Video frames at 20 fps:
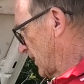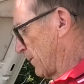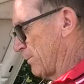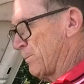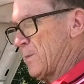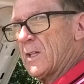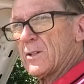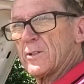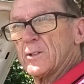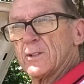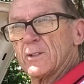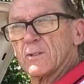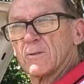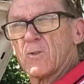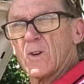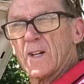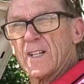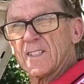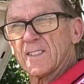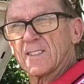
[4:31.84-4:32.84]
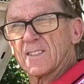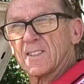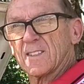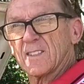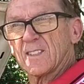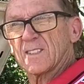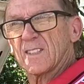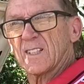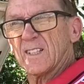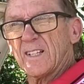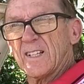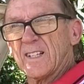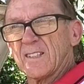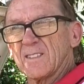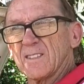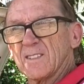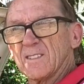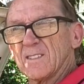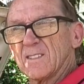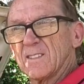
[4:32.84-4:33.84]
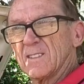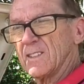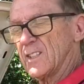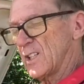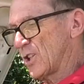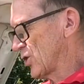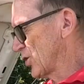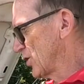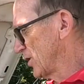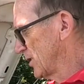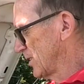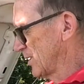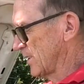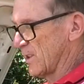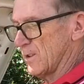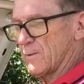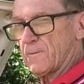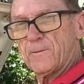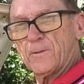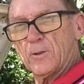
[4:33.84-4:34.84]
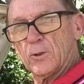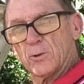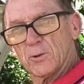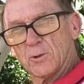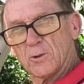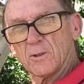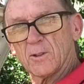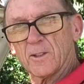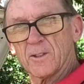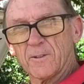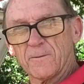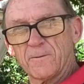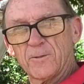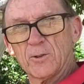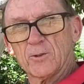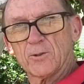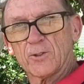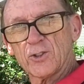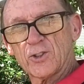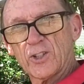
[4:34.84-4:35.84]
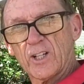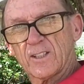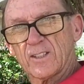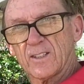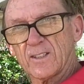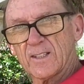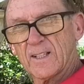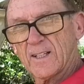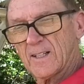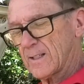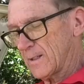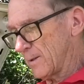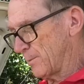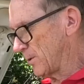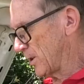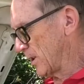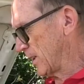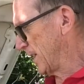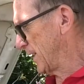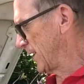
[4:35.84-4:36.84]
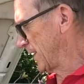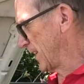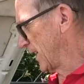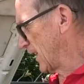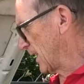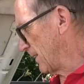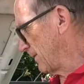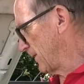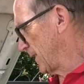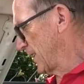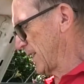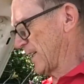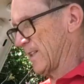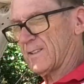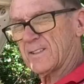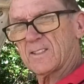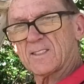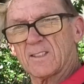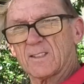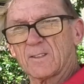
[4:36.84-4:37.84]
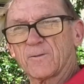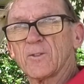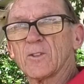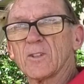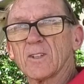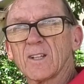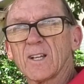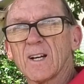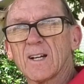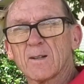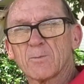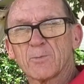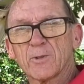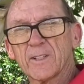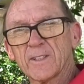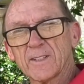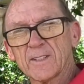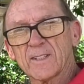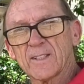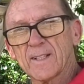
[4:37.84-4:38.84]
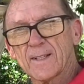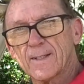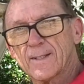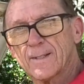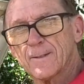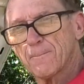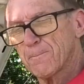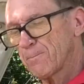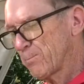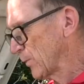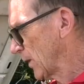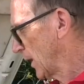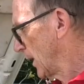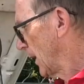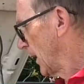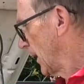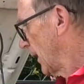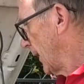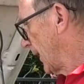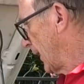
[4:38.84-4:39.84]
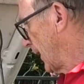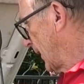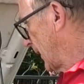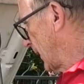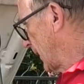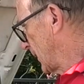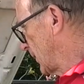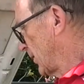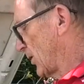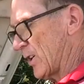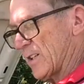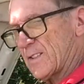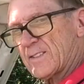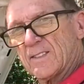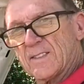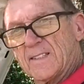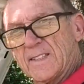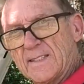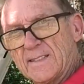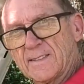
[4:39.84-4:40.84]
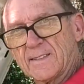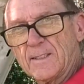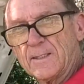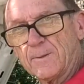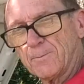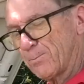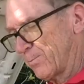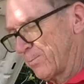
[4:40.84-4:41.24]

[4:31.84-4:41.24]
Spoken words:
a myriad of ways to disconnect ignition and fuel on a fuel injected car, and I'm not going to cover that. This is for a carbureted car, nice and easy.